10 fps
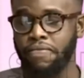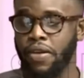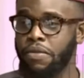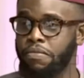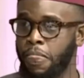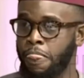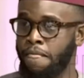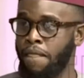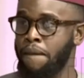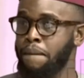I mean, you talk about
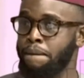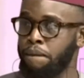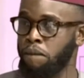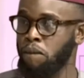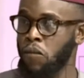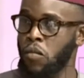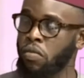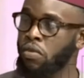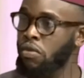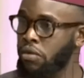manufacturing. There are certain
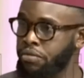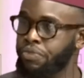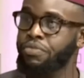sectors that